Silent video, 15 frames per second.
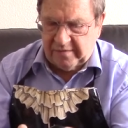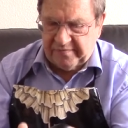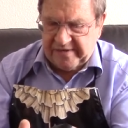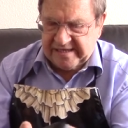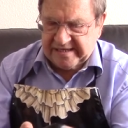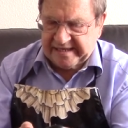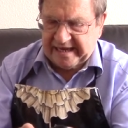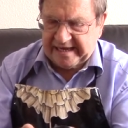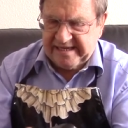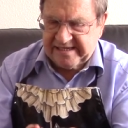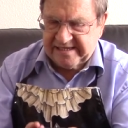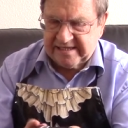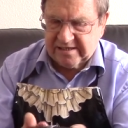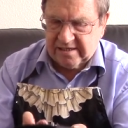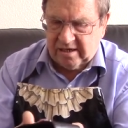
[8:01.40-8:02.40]
of these
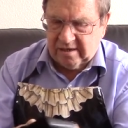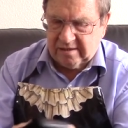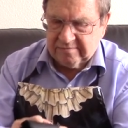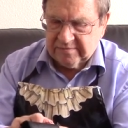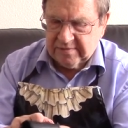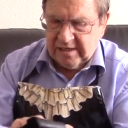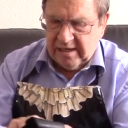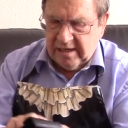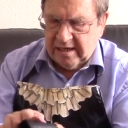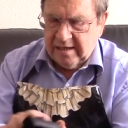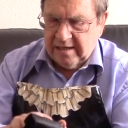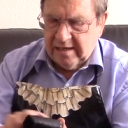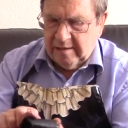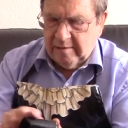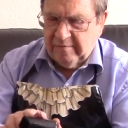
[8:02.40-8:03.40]
cases are
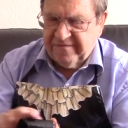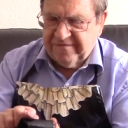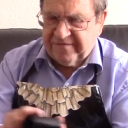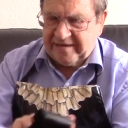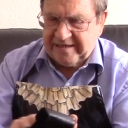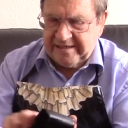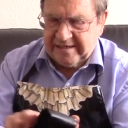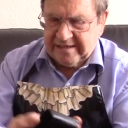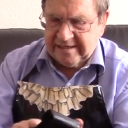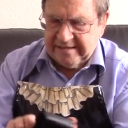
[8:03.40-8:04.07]
fake